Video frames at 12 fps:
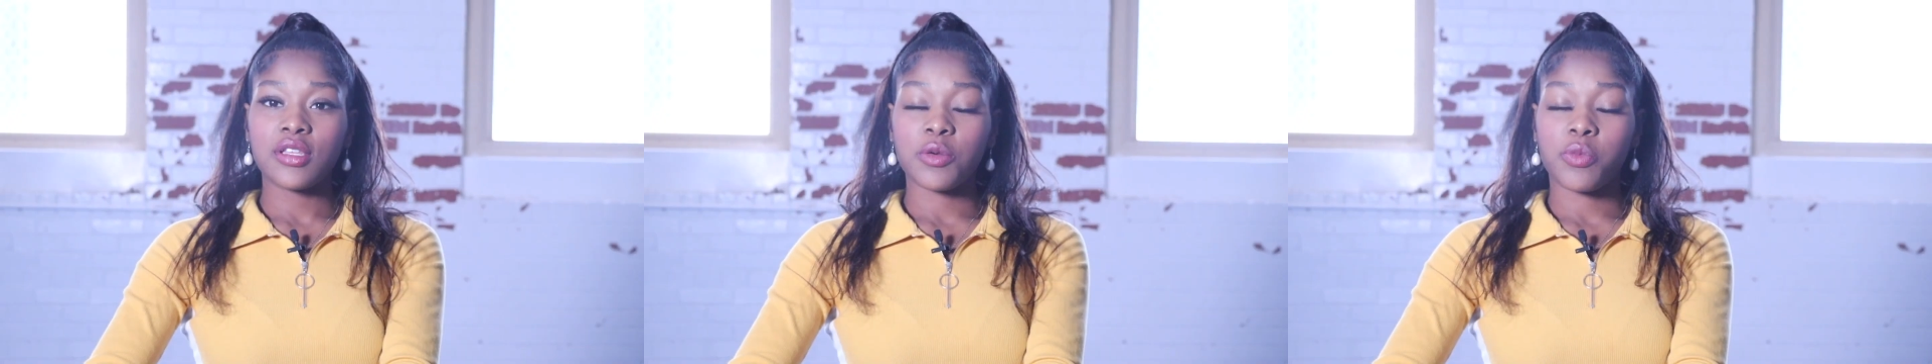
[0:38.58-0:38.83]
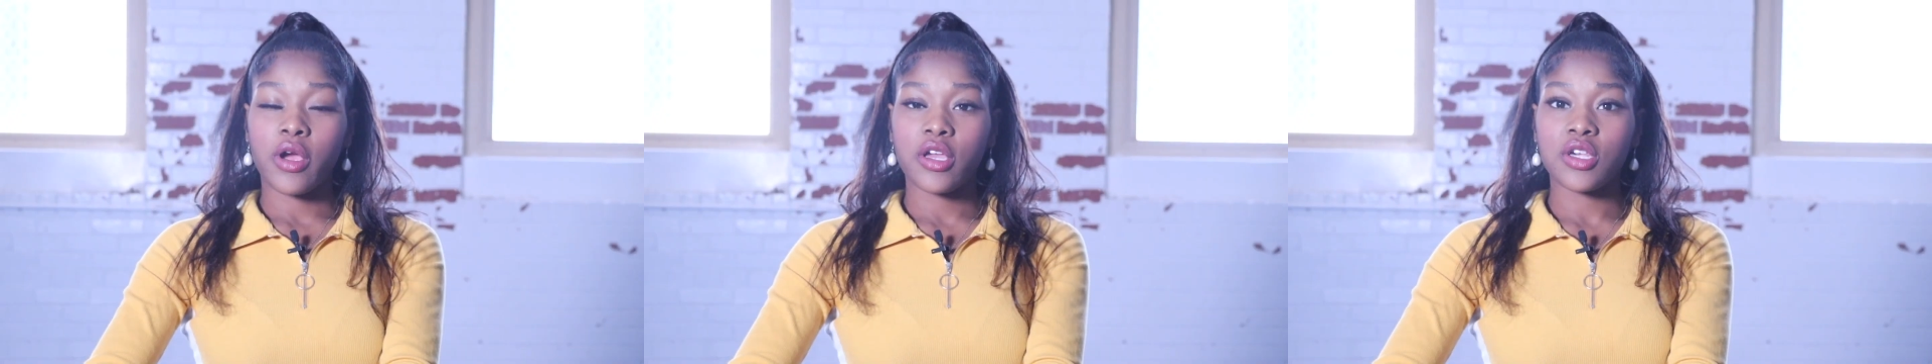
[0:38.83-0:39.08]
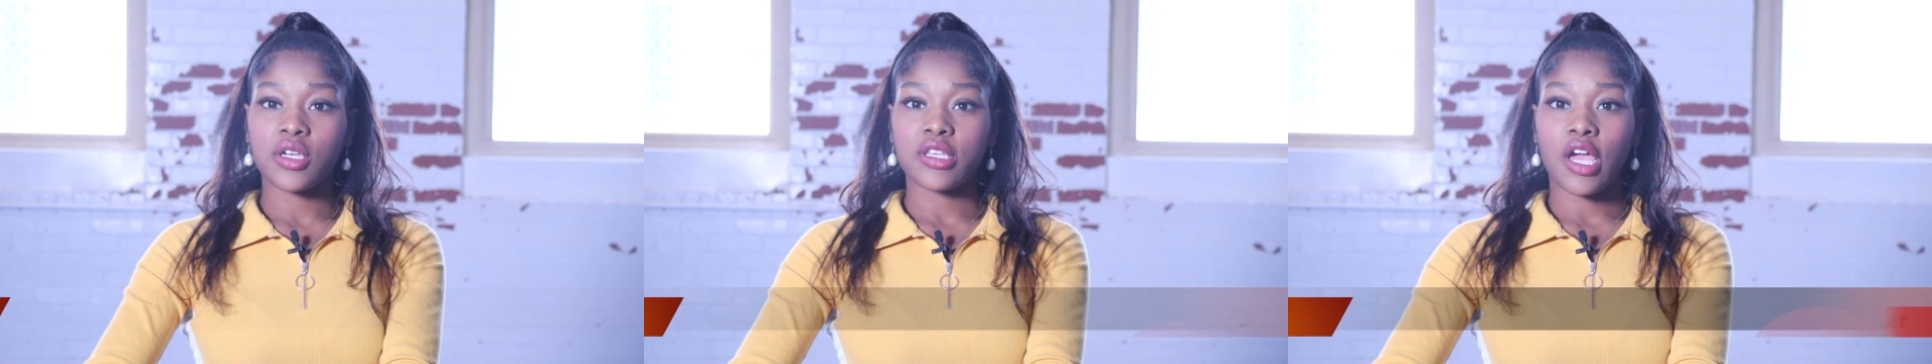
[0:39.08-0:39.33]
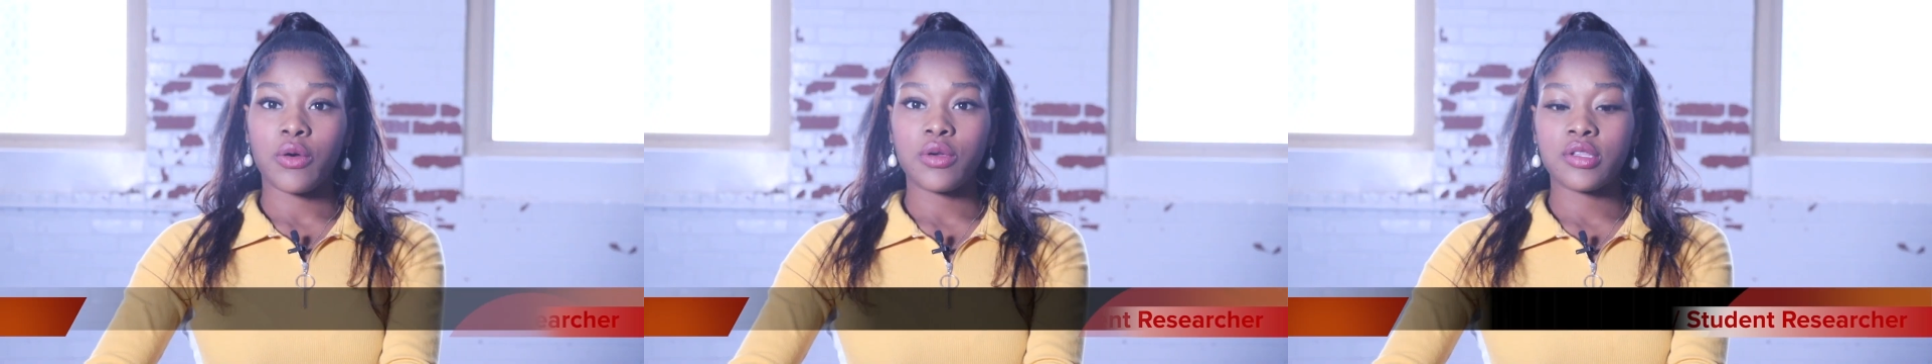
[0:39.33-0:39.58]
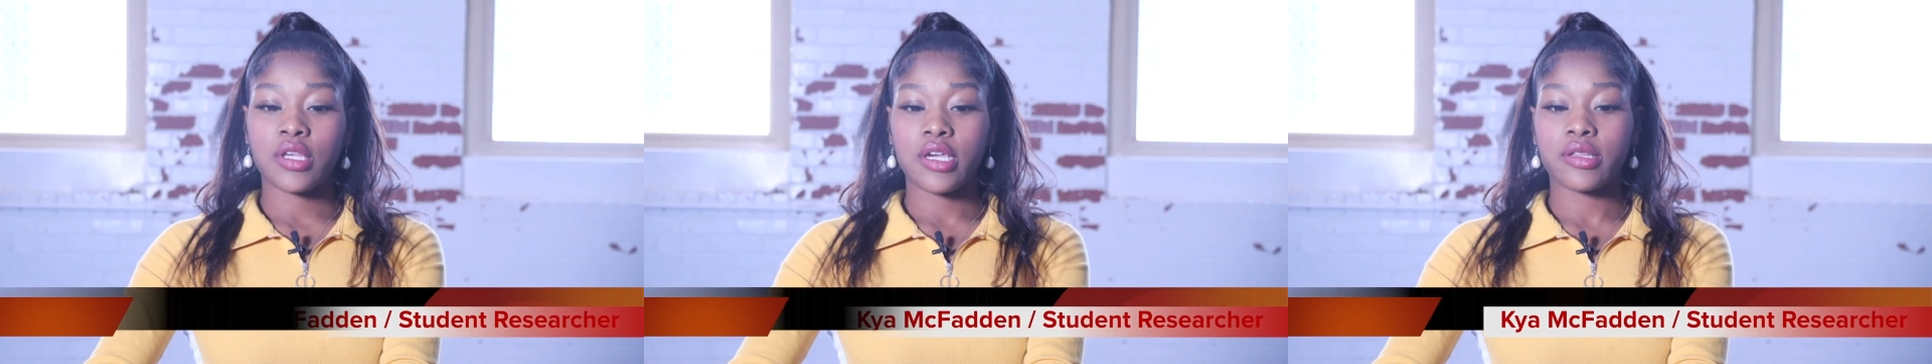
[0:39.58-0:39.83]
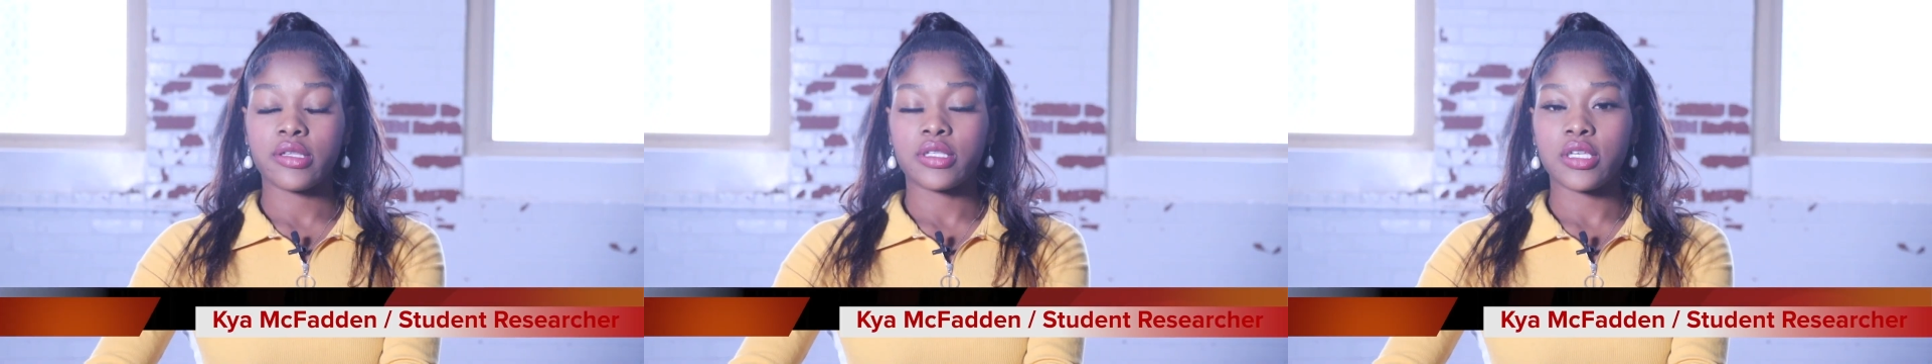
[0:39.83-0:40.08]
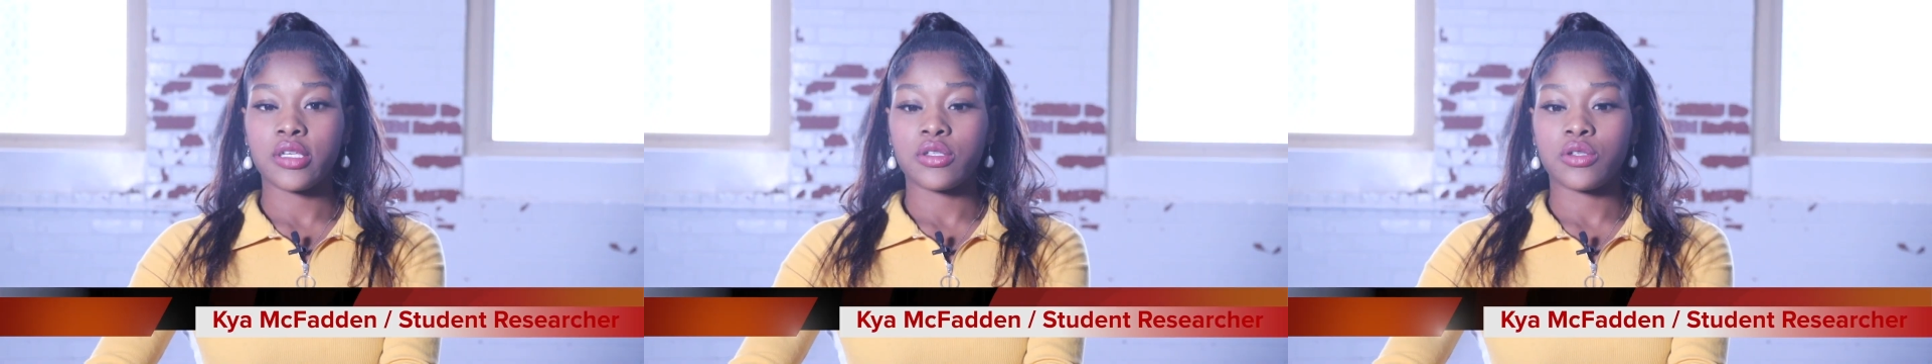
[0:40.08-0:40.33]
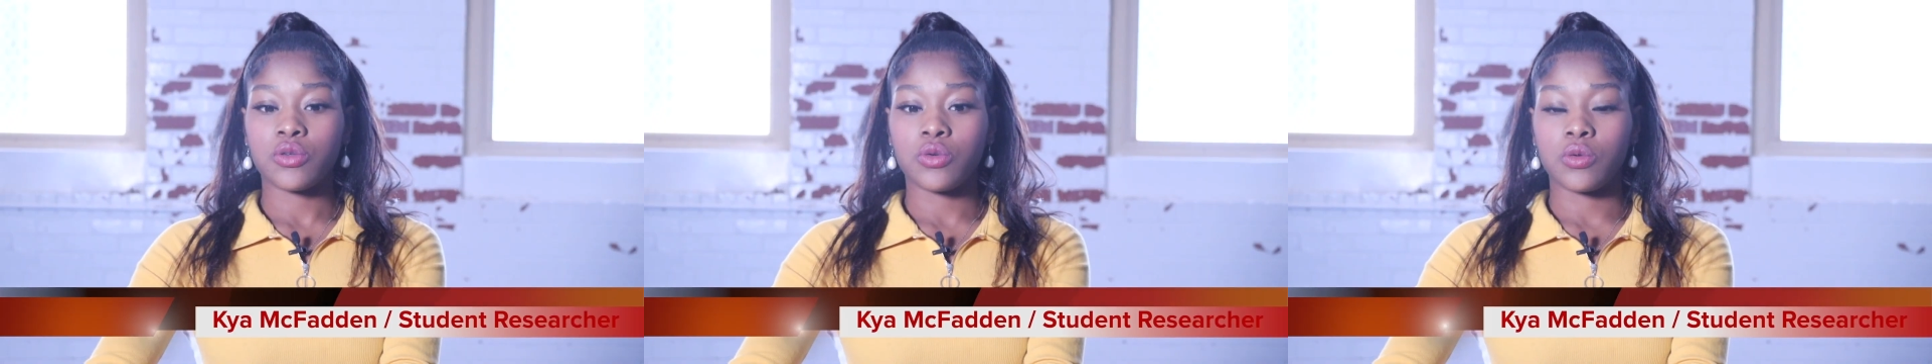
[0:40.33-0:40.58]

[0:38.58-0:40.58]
the project, I was hesitant to